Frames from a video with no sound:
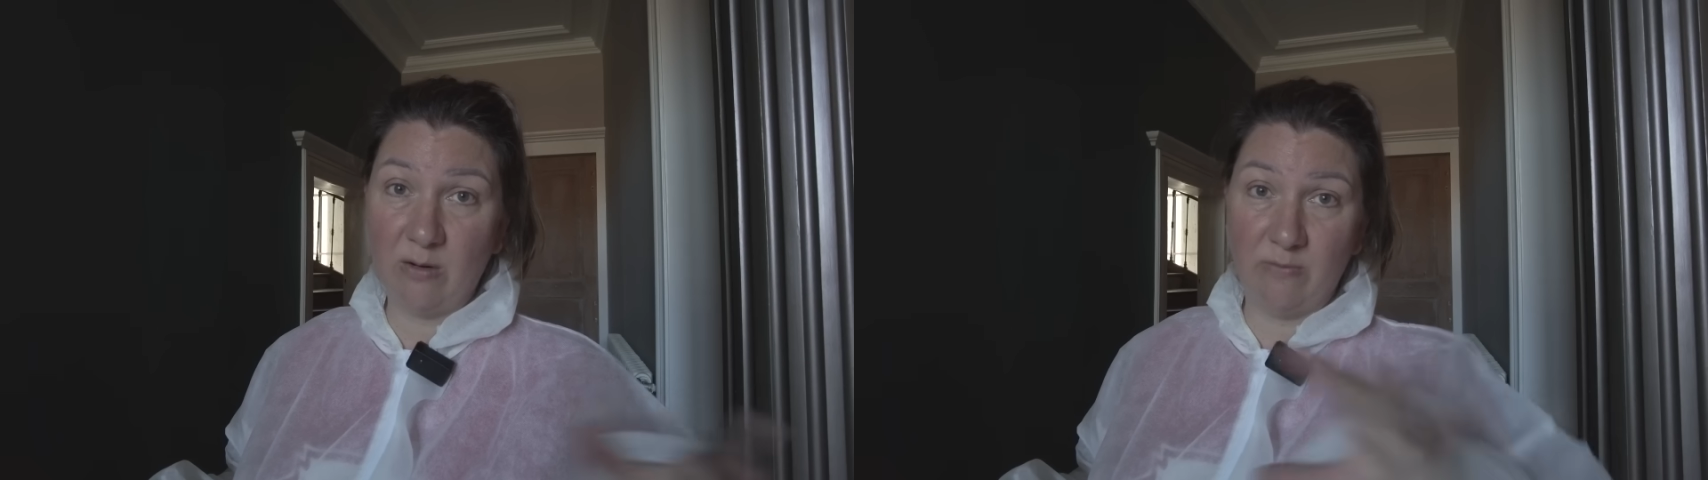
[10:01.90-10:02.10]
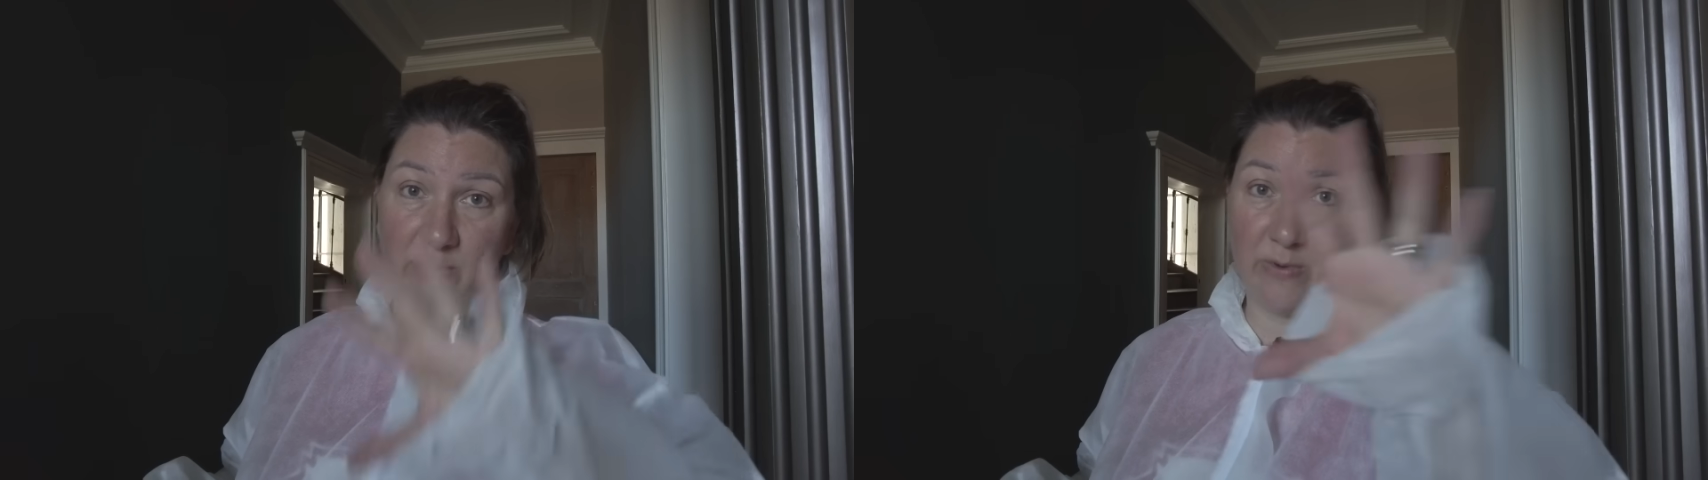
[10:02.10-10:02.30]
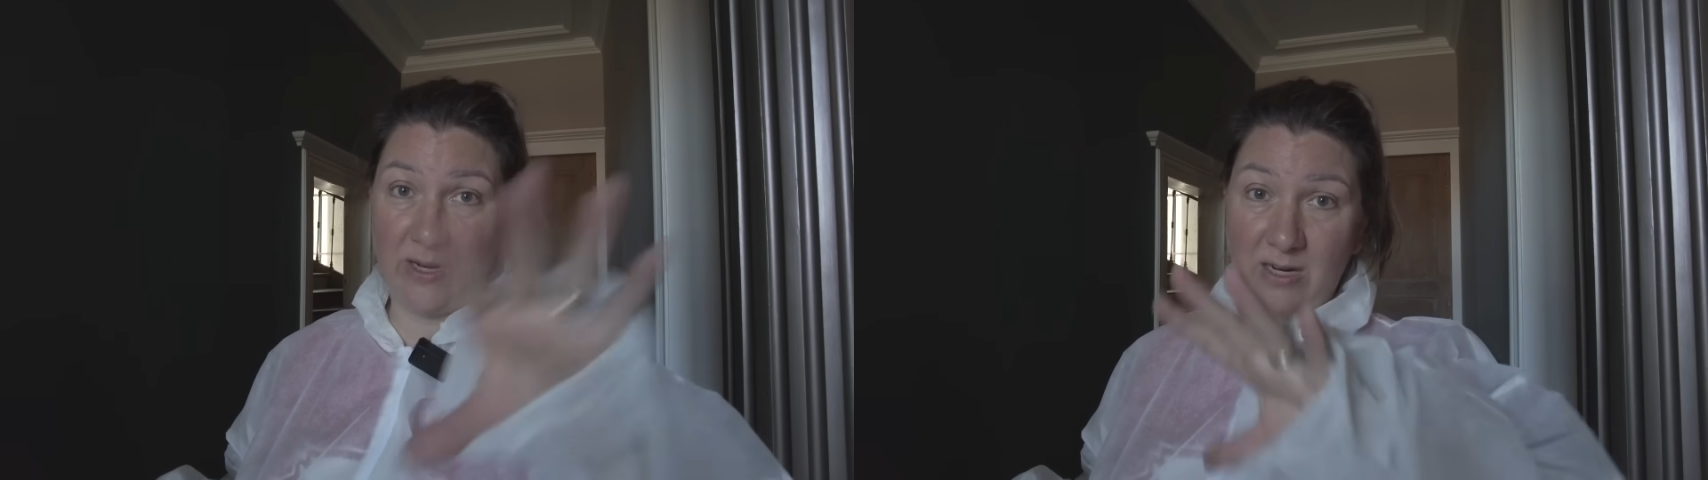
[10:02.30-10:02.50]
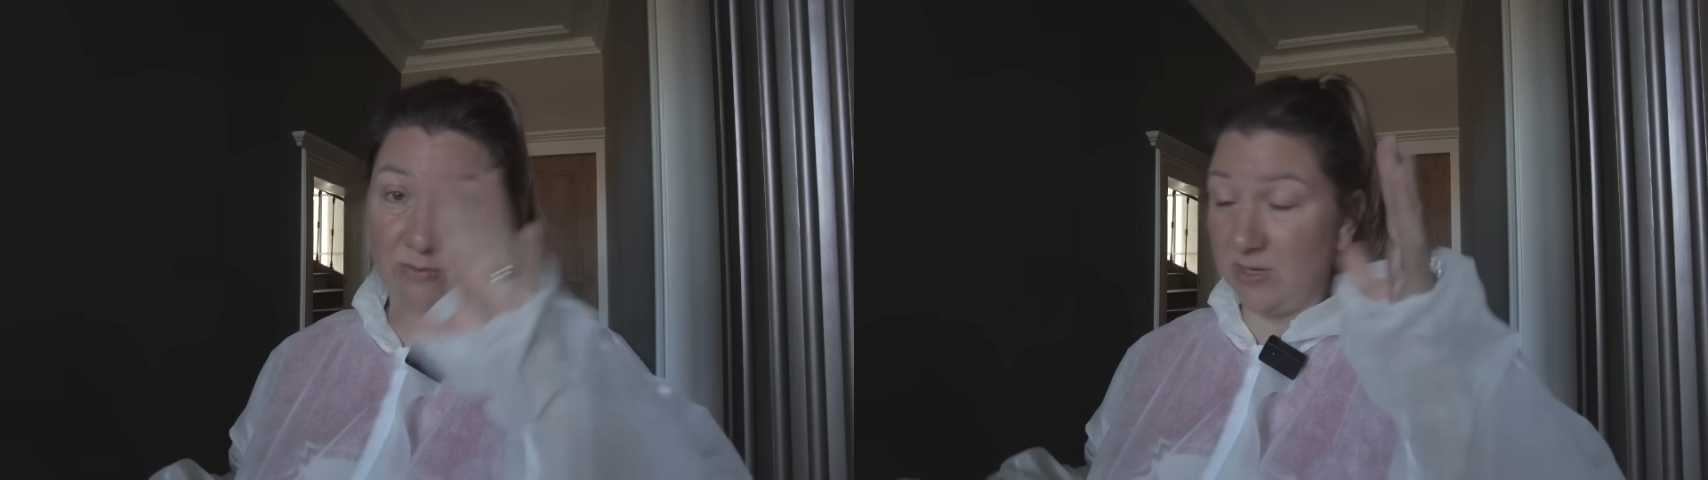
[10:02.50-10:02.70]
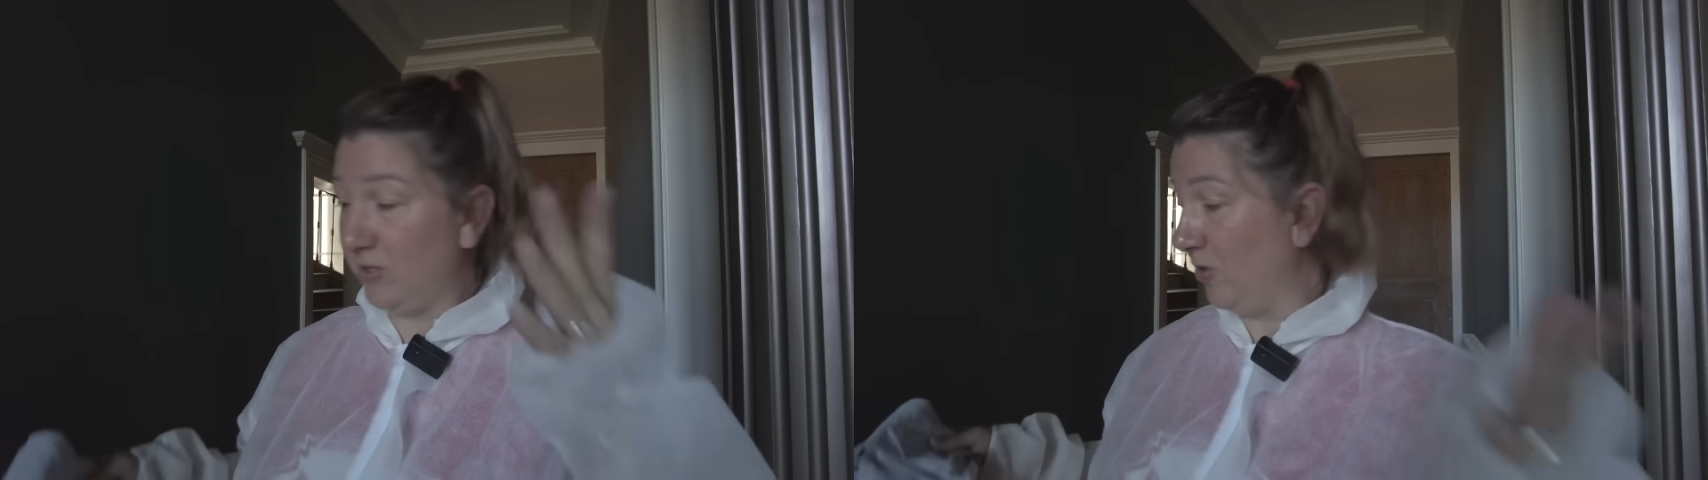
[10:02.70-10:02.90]
don't know if I want any
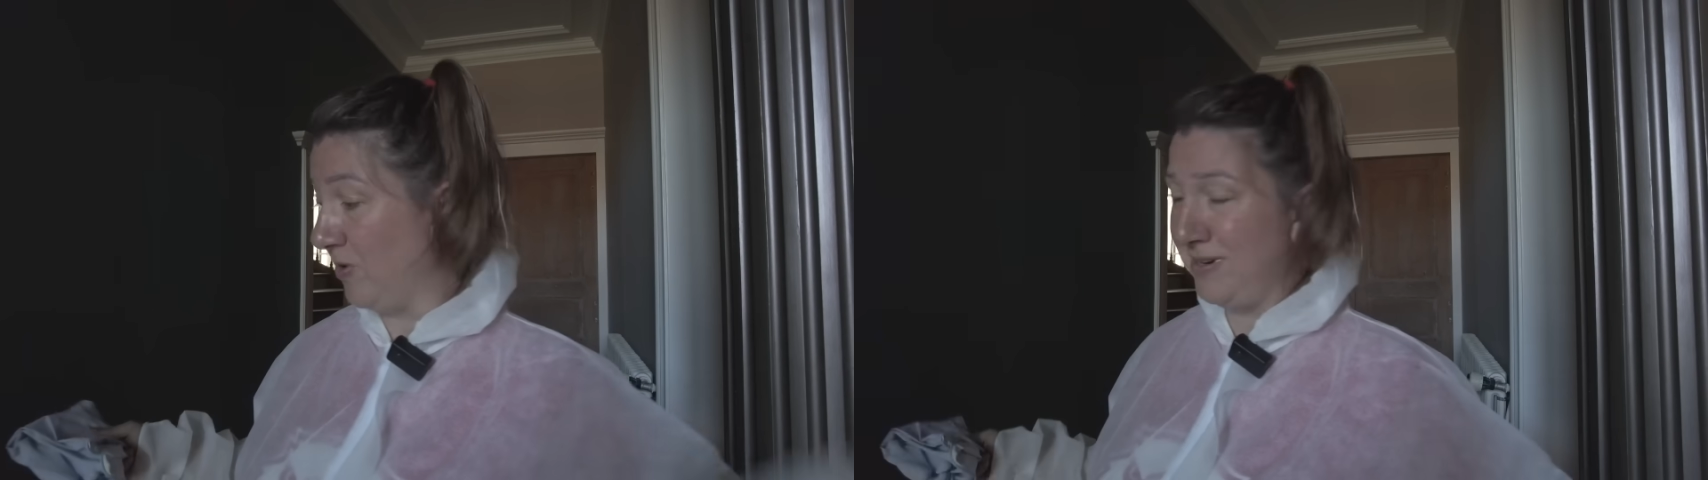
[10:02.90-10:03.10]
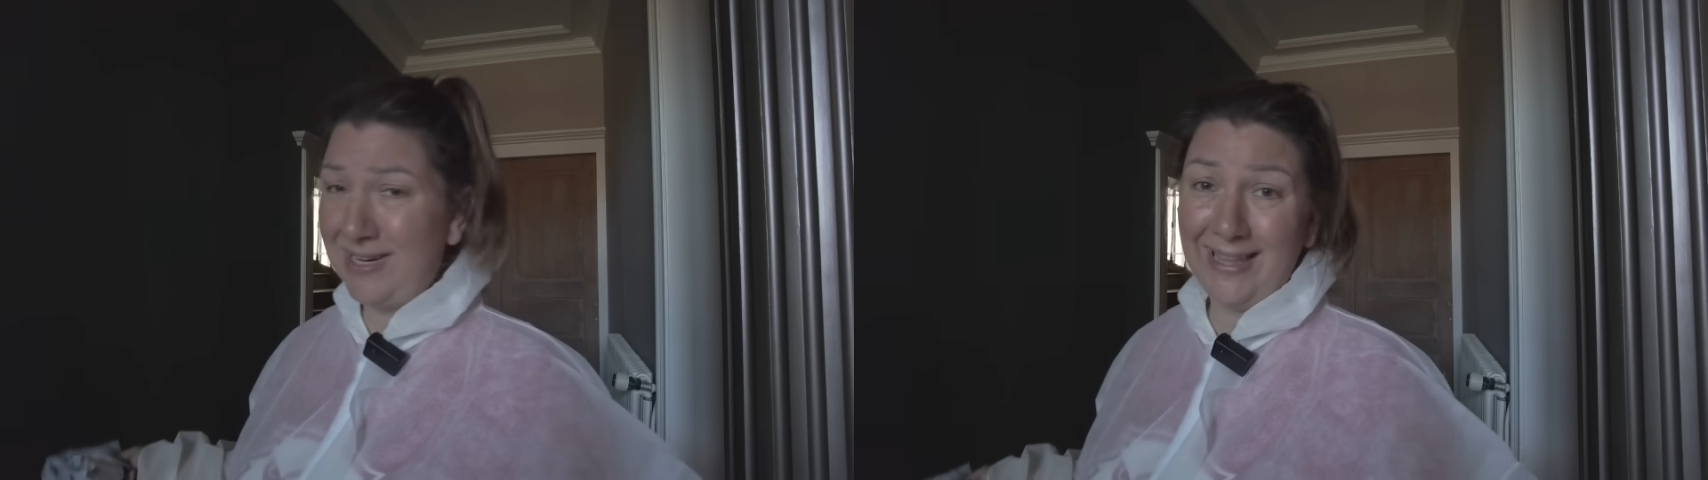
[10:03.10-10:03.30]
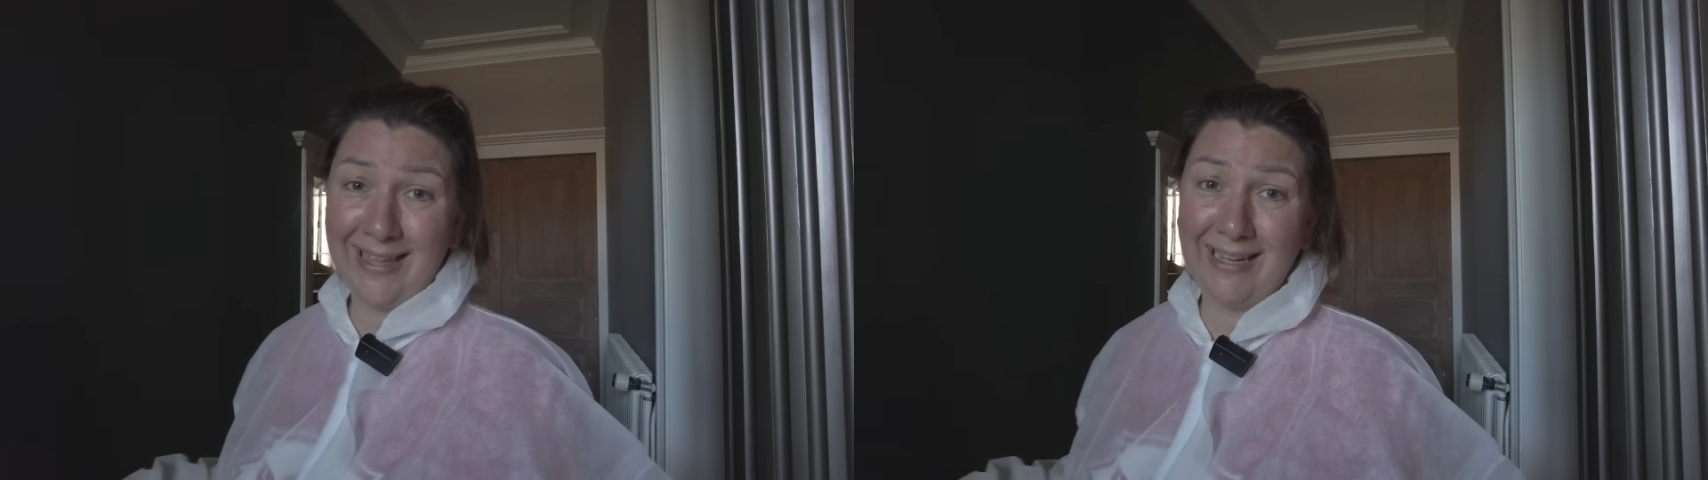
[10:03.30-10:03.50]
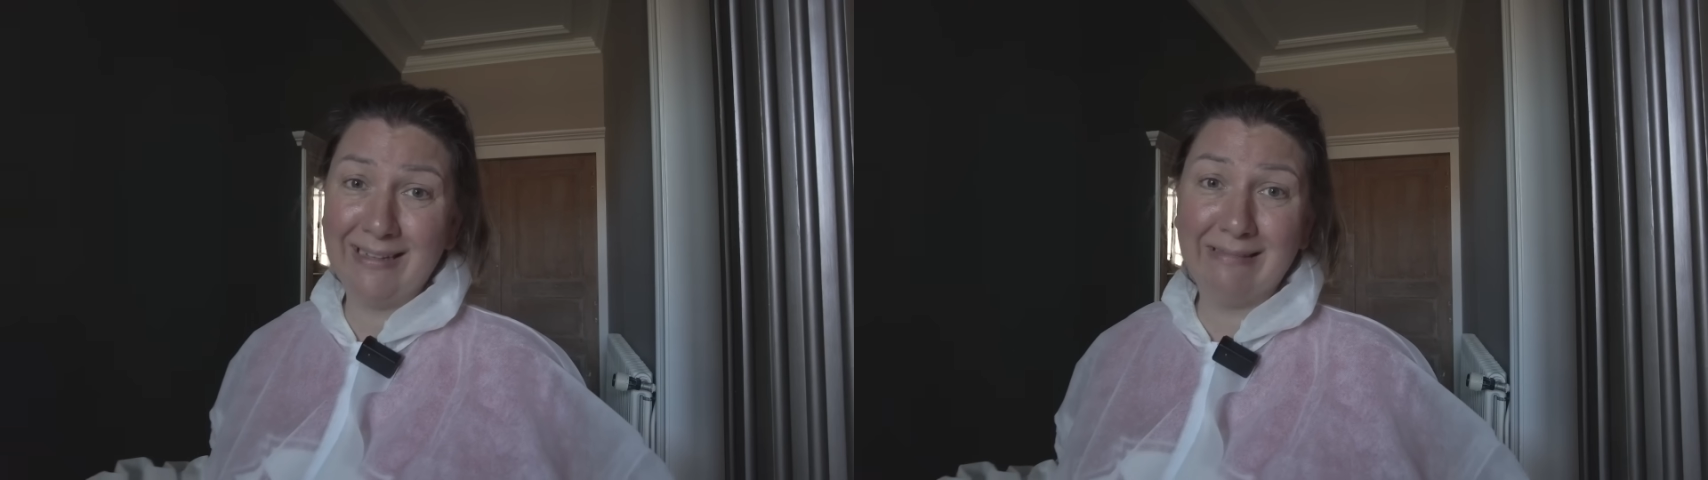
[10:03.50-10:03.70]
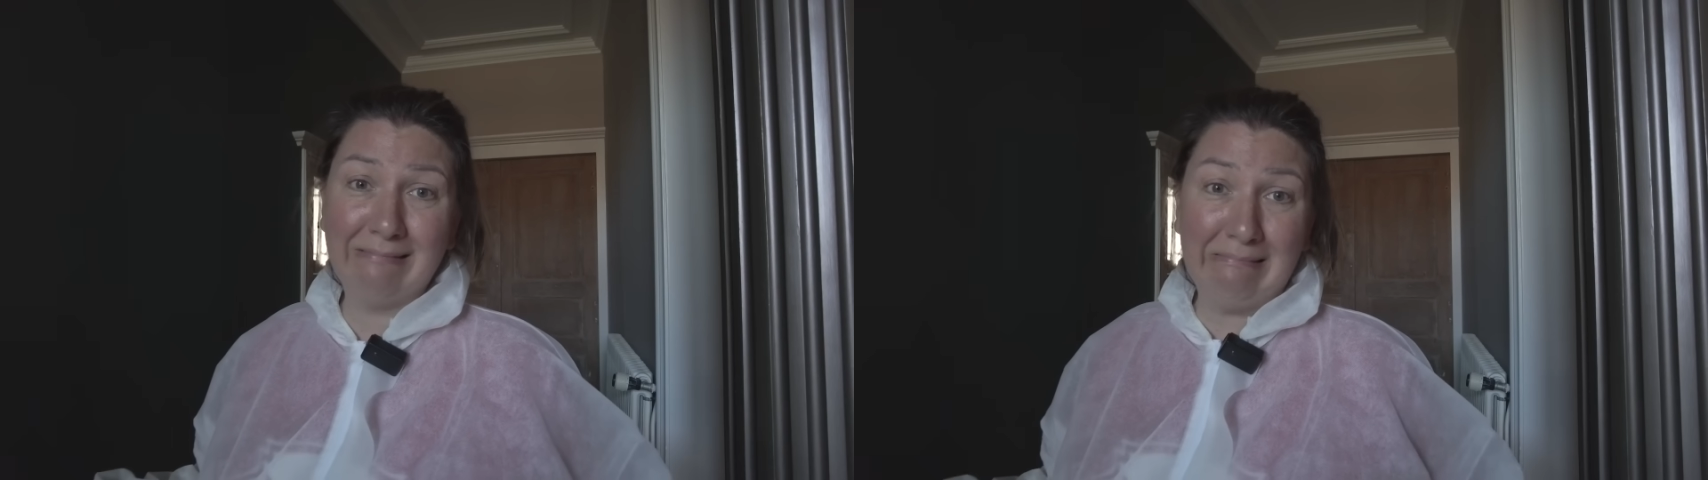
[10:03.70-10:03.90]
residue on anything.